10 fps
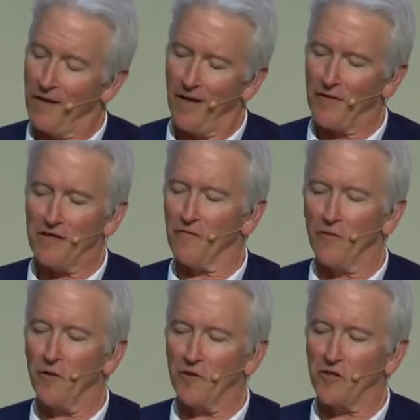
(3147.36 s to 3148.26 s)
If it's
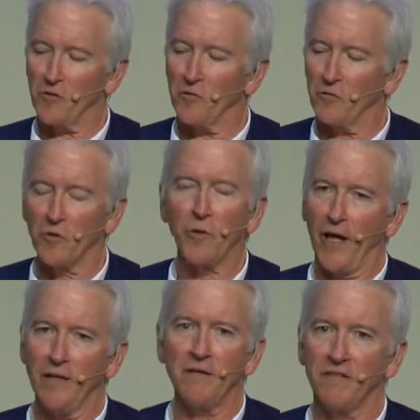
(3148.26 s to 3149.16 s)
diverted to good
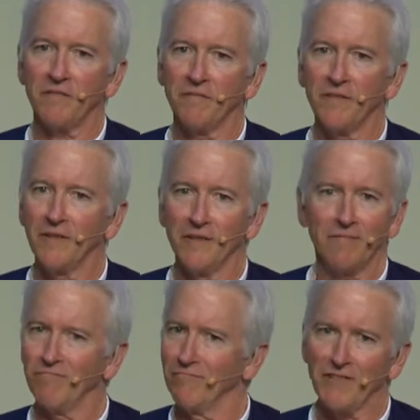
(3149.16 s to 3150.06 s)
ends,
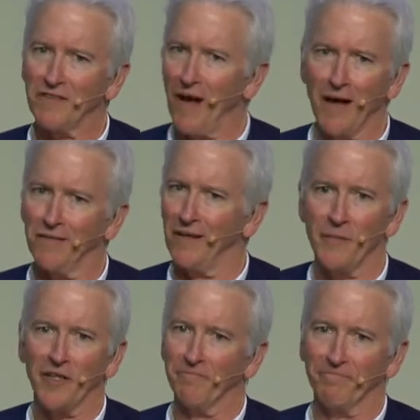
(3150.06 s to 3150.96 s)
the sky is the limit.